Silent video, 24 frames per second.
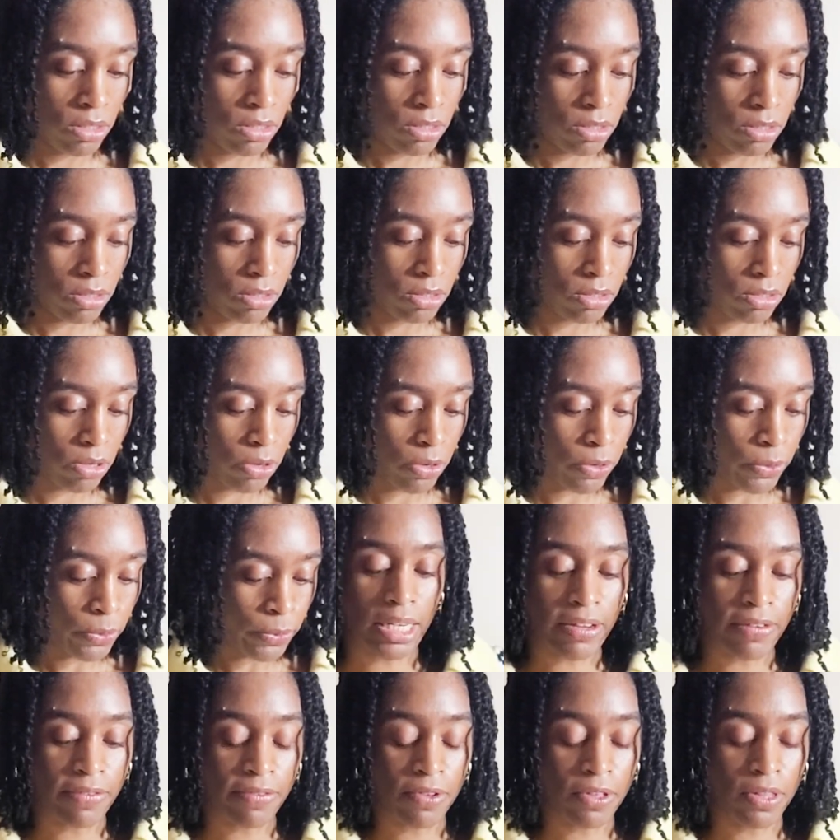So
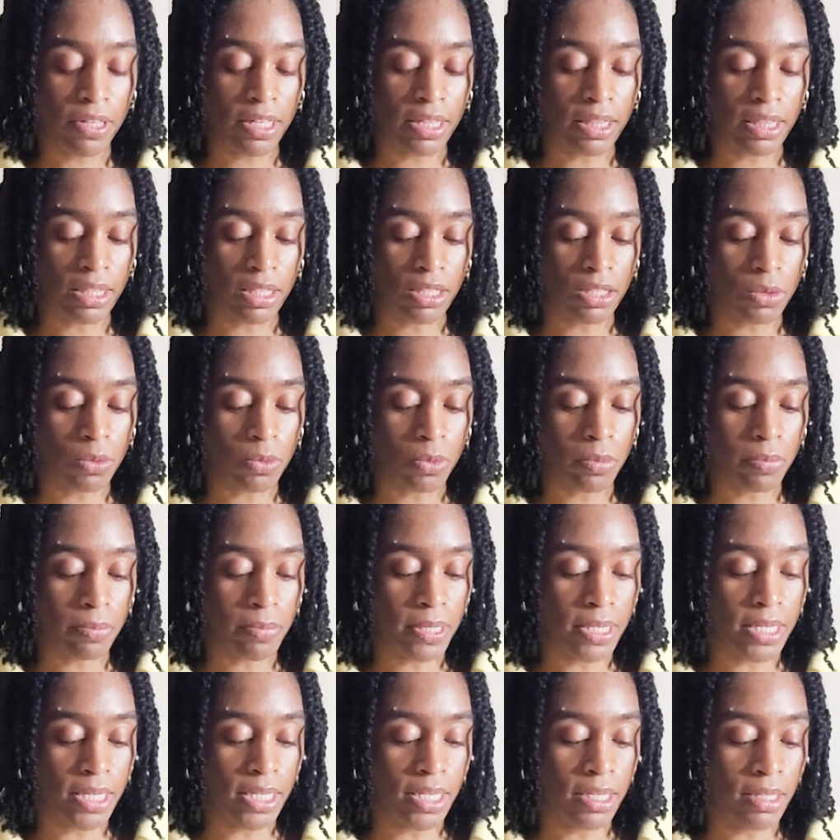I feel like this would
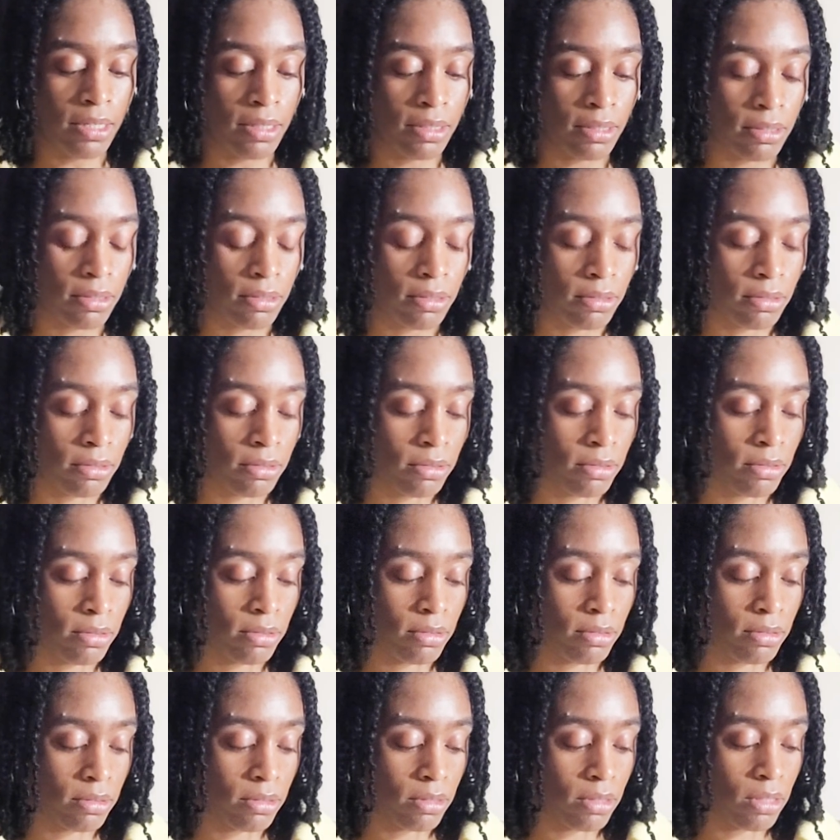be
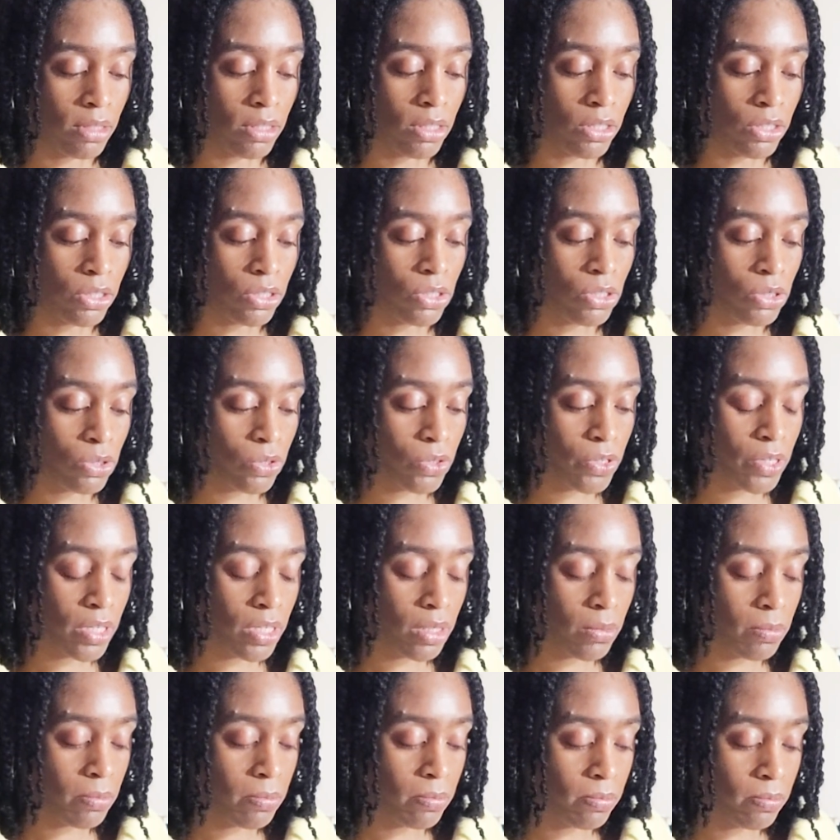a good story
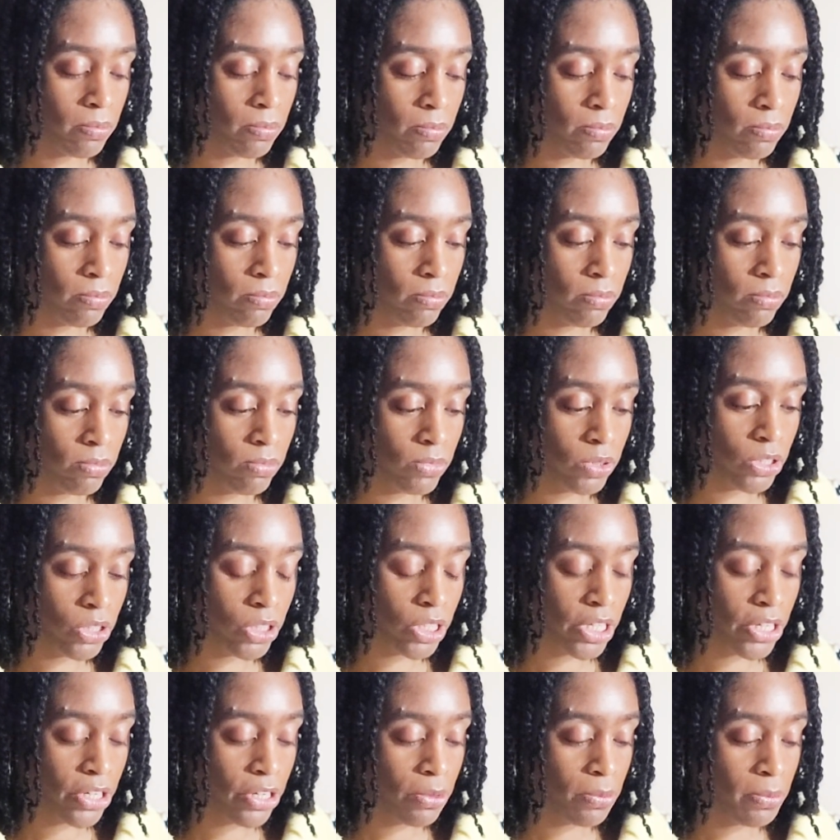to
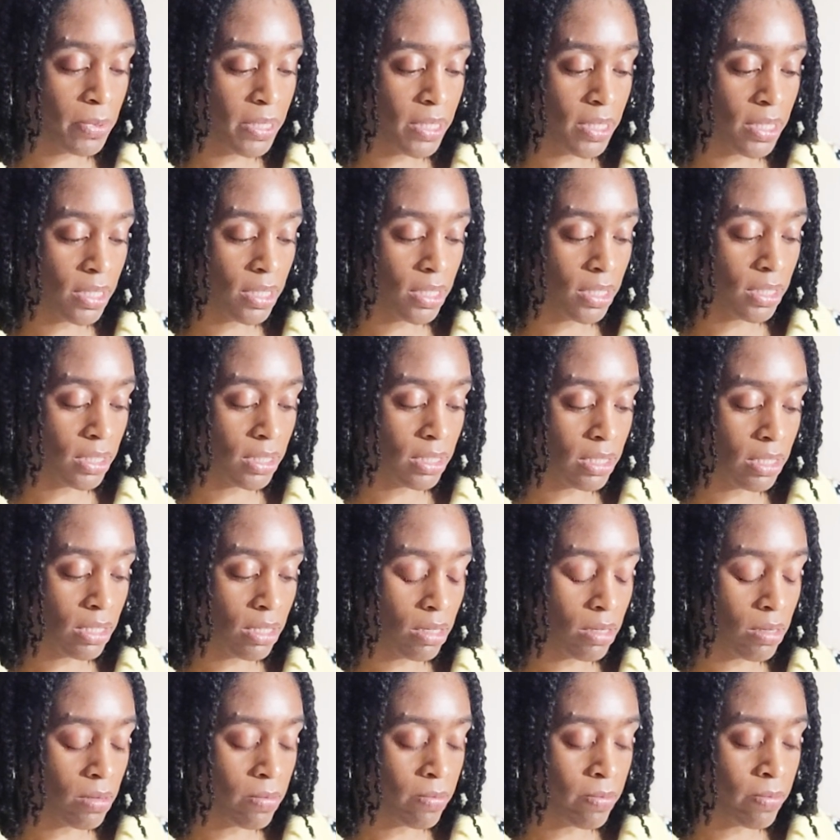share because I
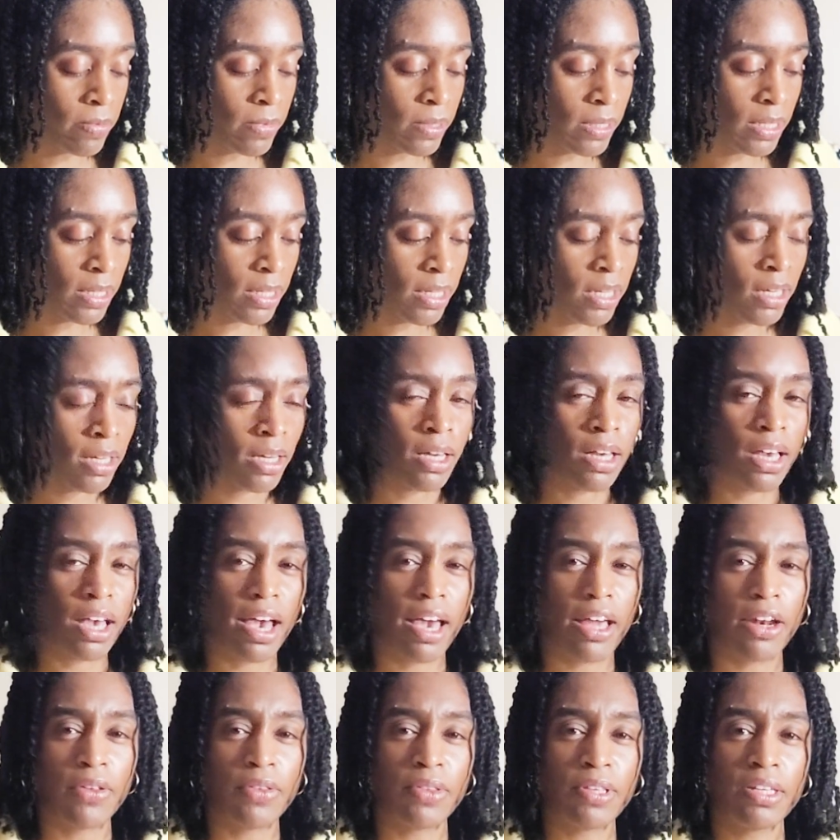
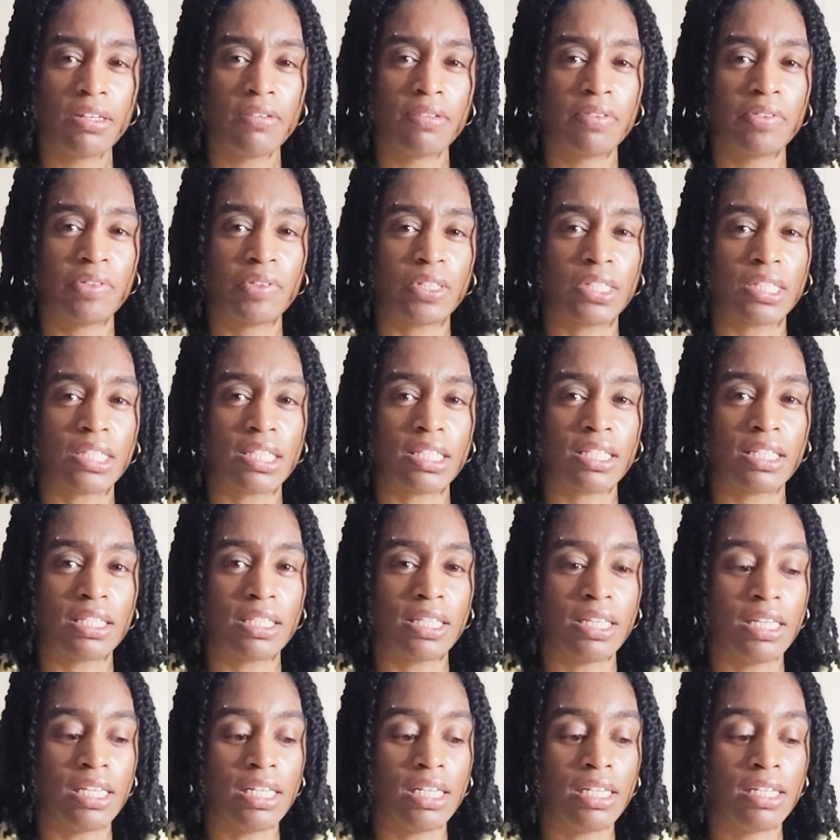don't think I've ever
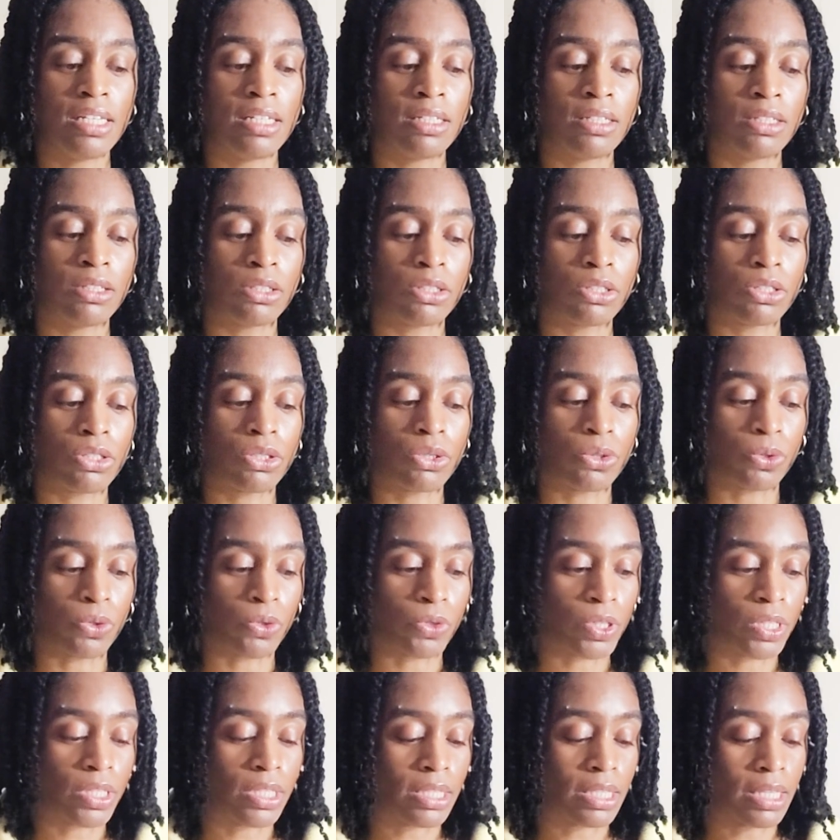seen
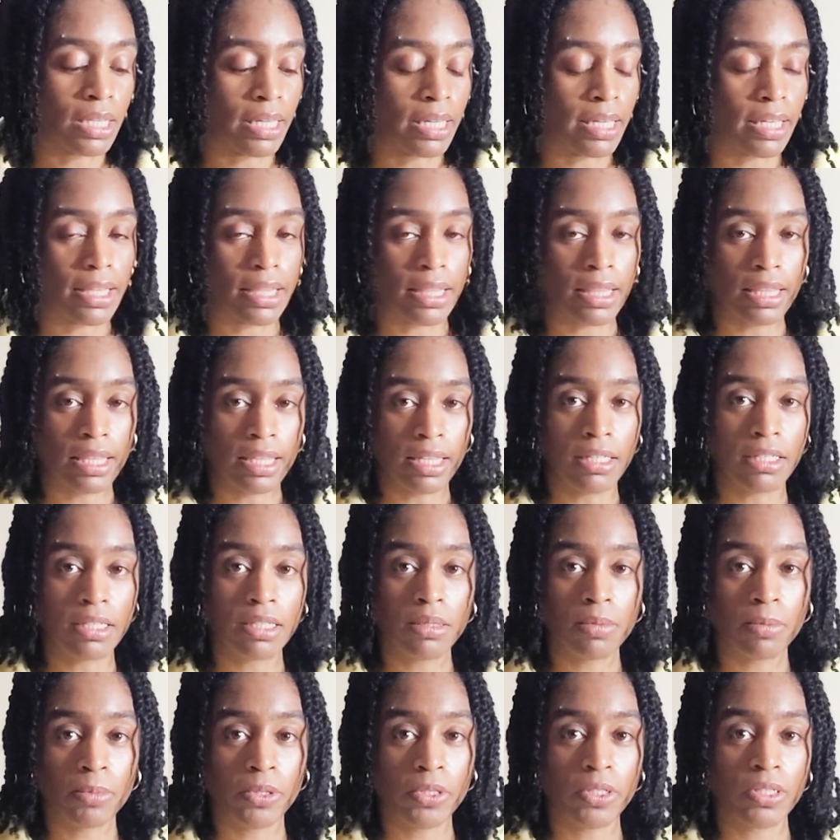stories like
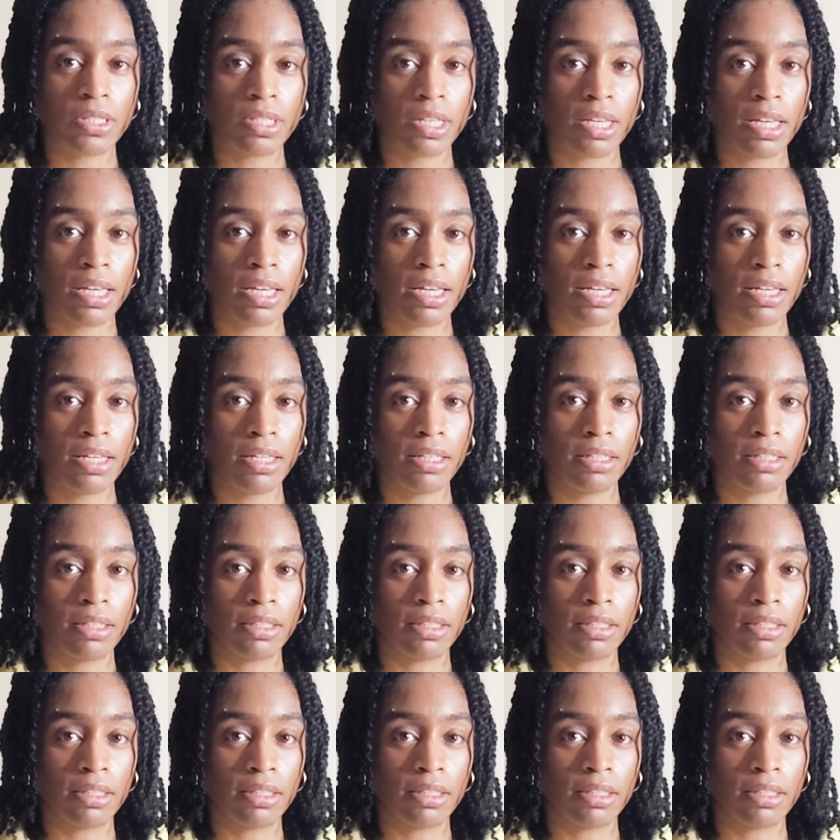this per se.